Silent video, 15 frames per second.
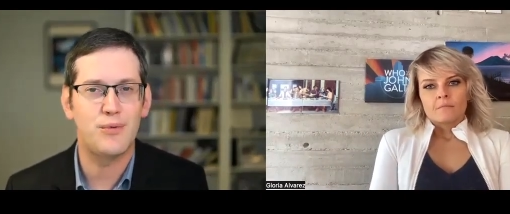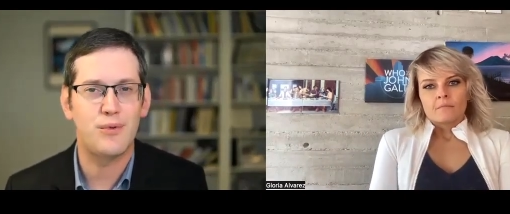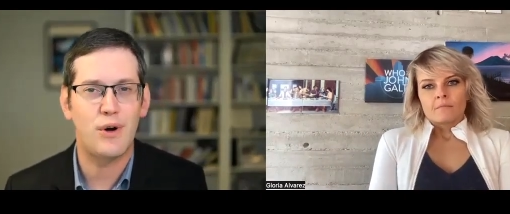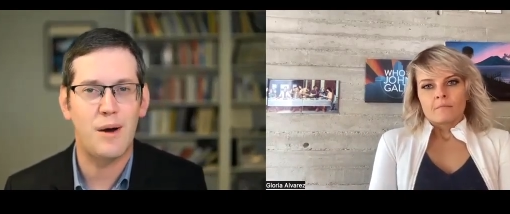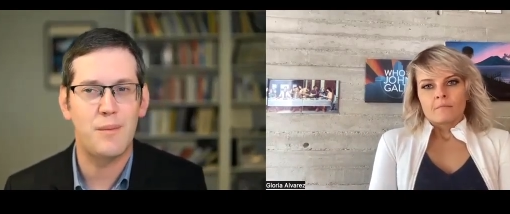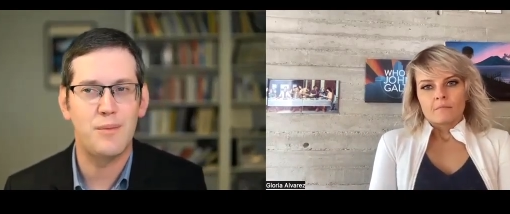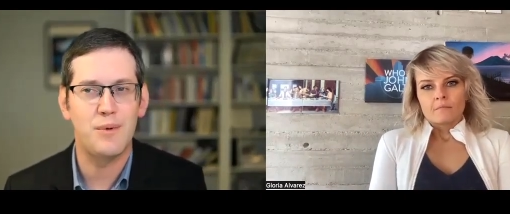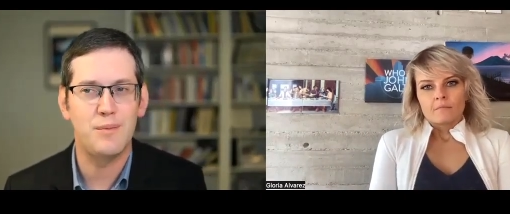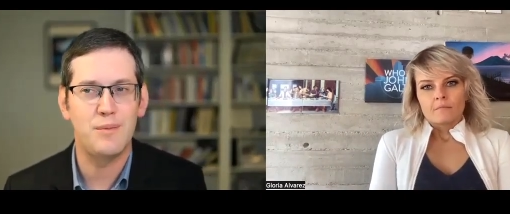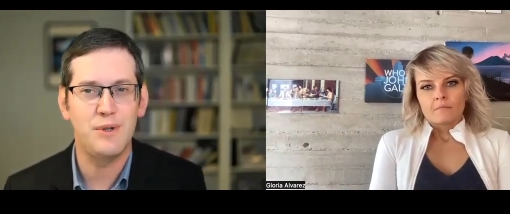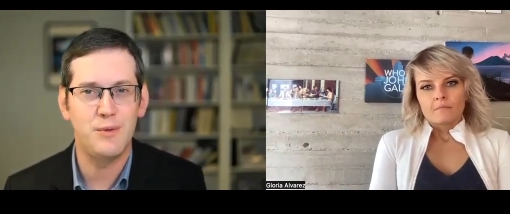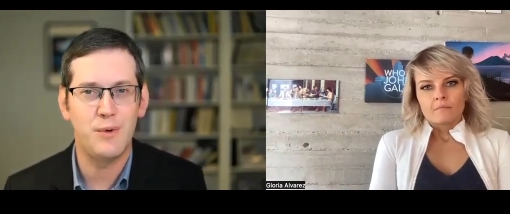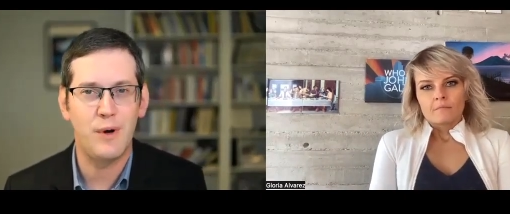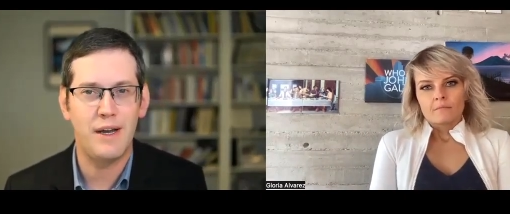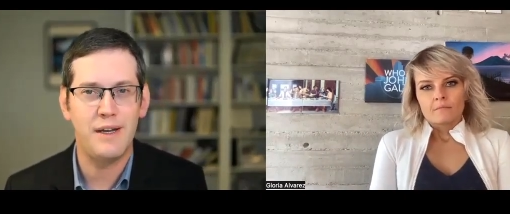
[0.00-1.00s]
Speaker 1: probably
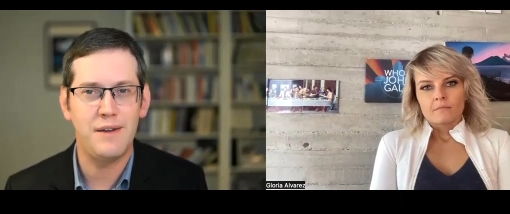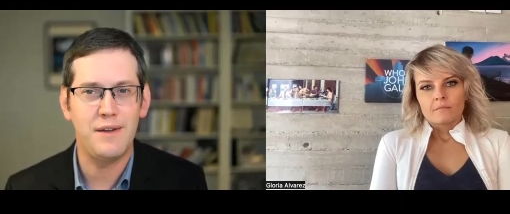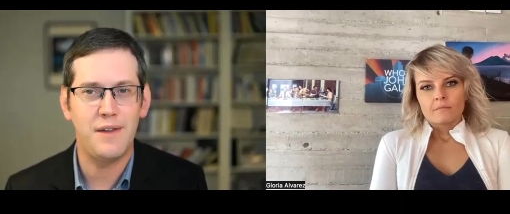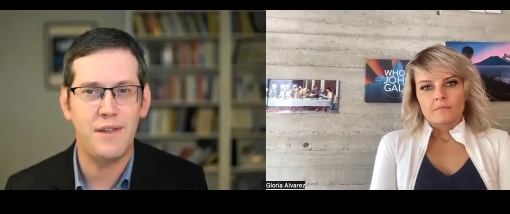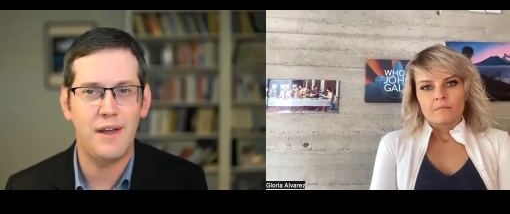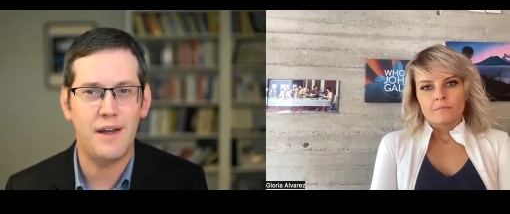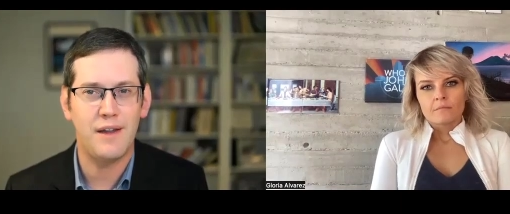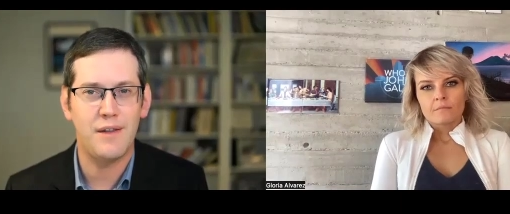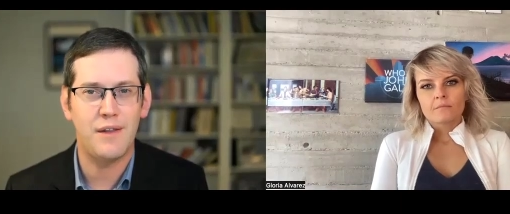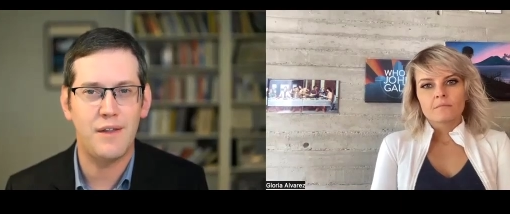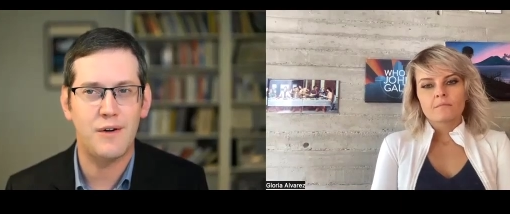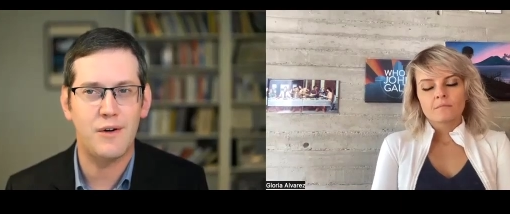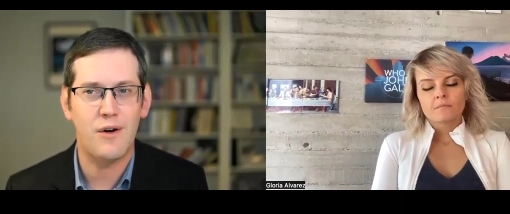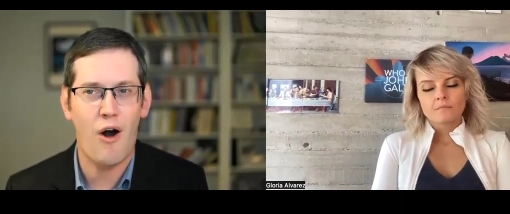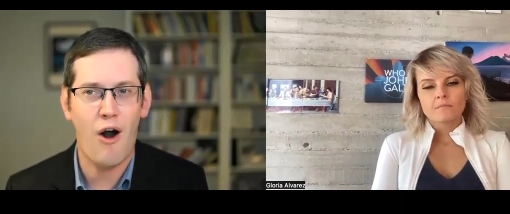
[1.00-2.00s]
right that
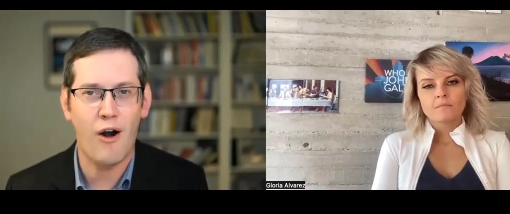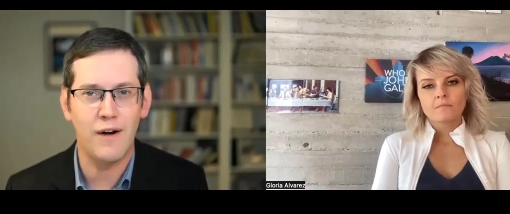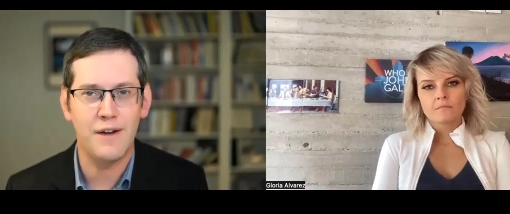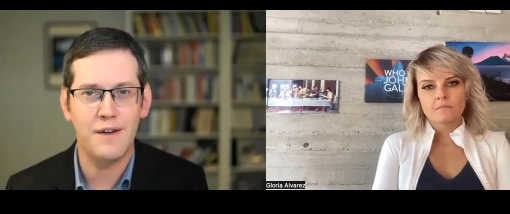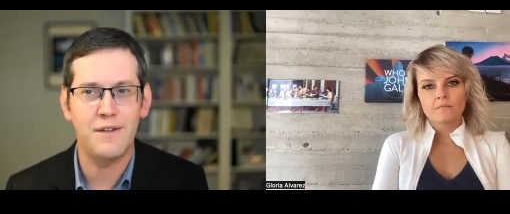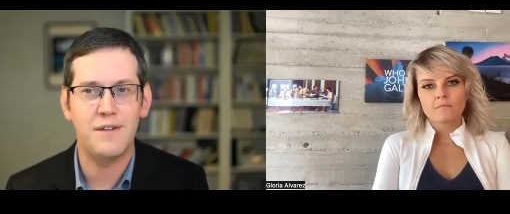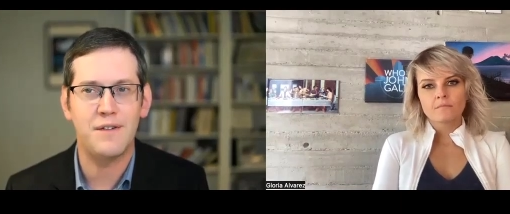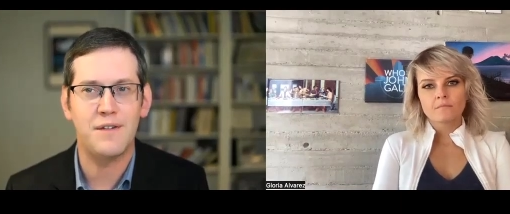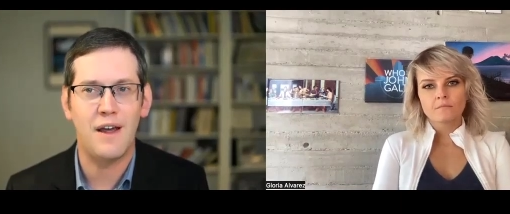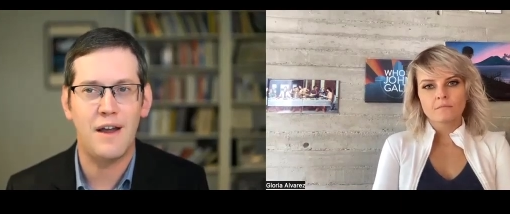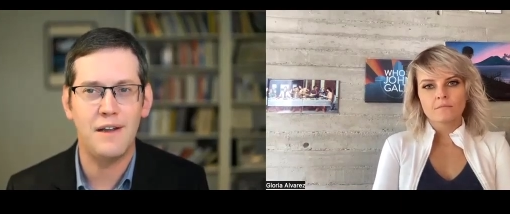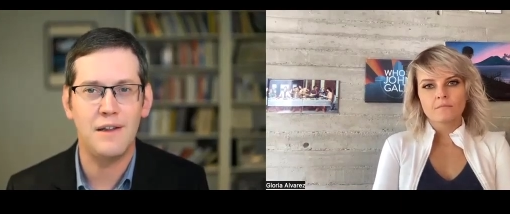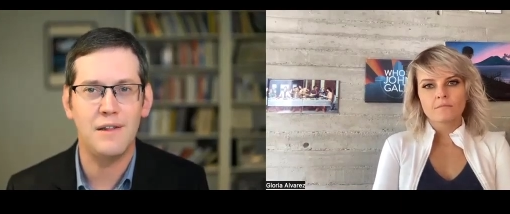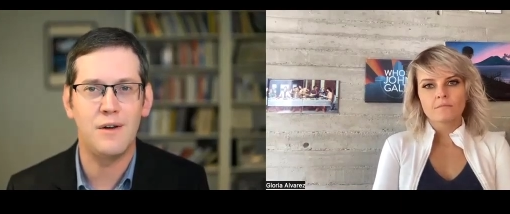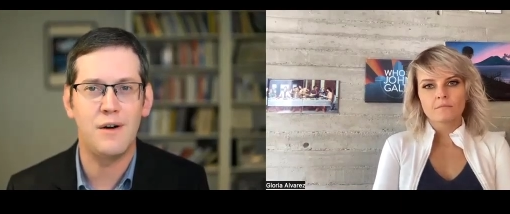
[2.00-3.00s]
there aren't
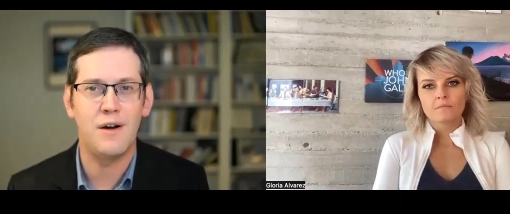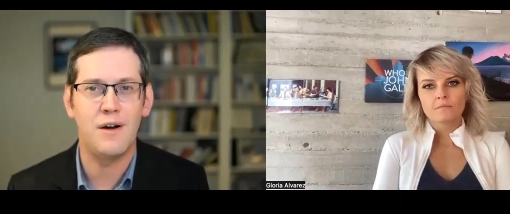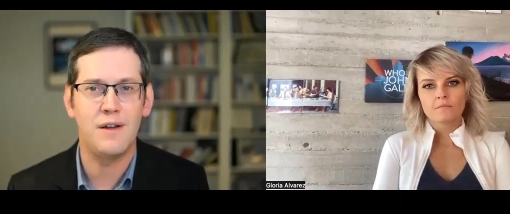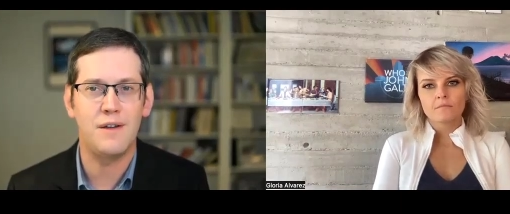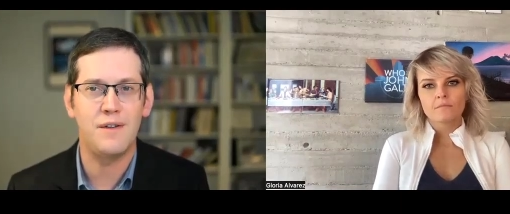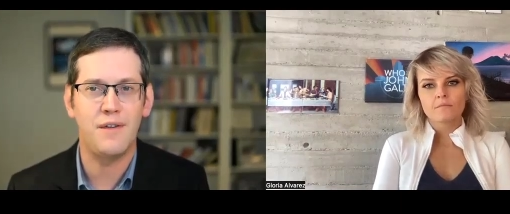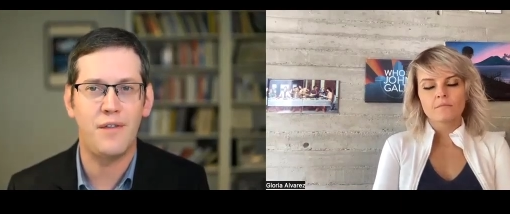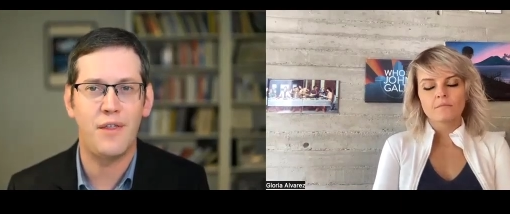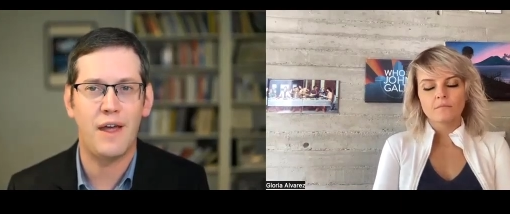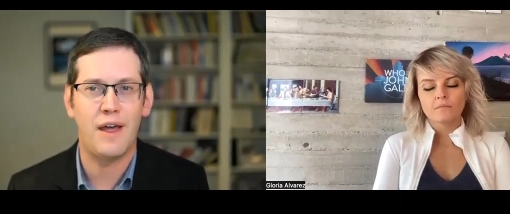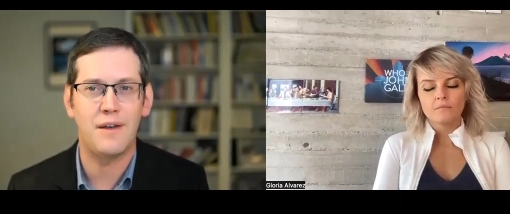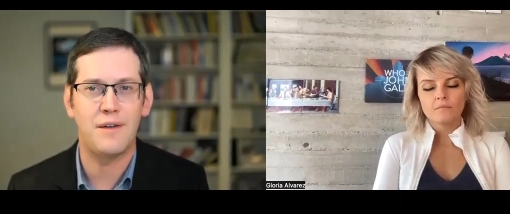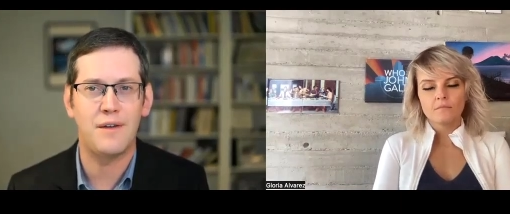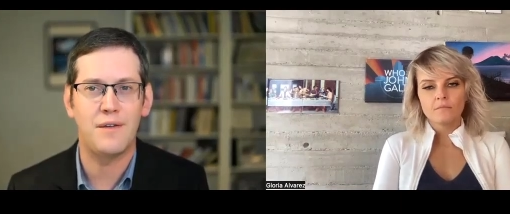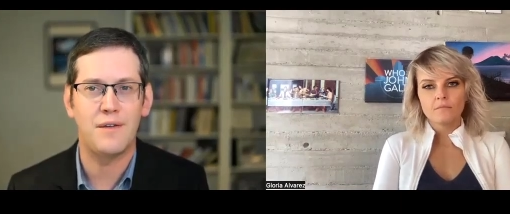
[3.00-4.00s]
any laws
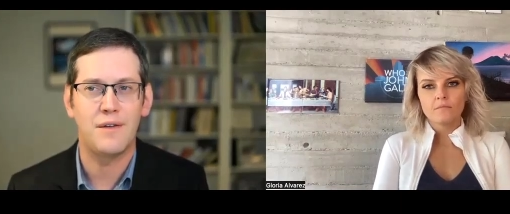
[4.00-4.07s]
that